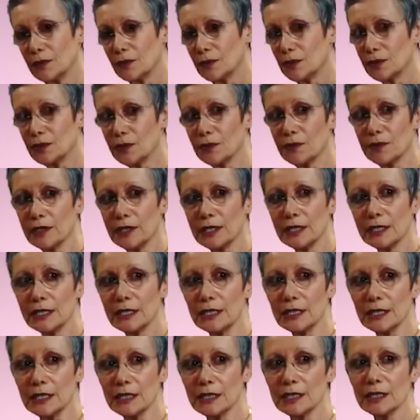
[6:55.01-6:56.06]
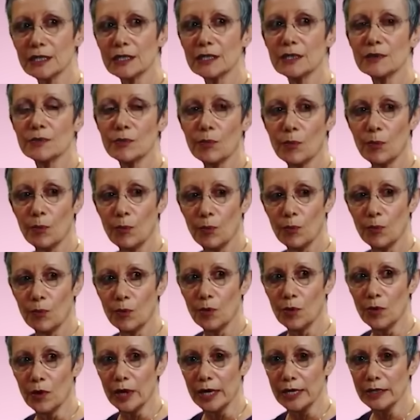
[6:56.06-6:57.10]
So this is
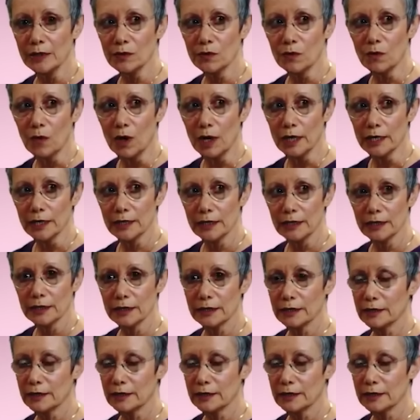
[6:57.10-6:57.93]
point 1.